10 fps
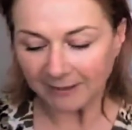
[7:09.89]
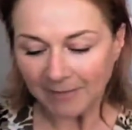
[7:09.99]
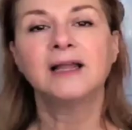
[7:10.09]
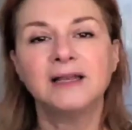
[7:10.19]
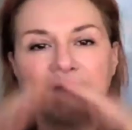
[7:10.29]

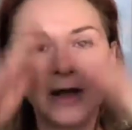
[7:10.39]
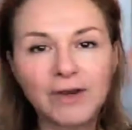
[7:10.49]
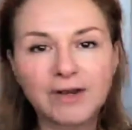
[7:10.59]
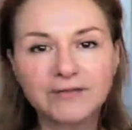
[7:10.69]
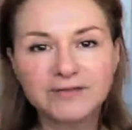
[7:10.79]
Now that
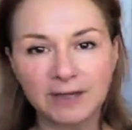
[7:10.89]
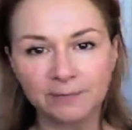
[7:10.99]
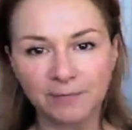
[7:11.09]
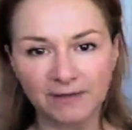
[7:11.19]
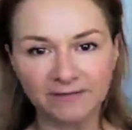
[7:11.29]
I've done my
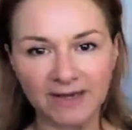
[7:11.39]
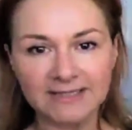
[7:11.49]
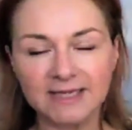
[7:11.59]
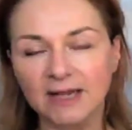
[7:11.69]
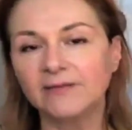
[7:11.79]
face and
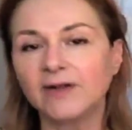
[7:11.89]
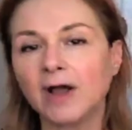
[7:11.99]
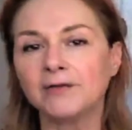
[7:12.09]
I've kind of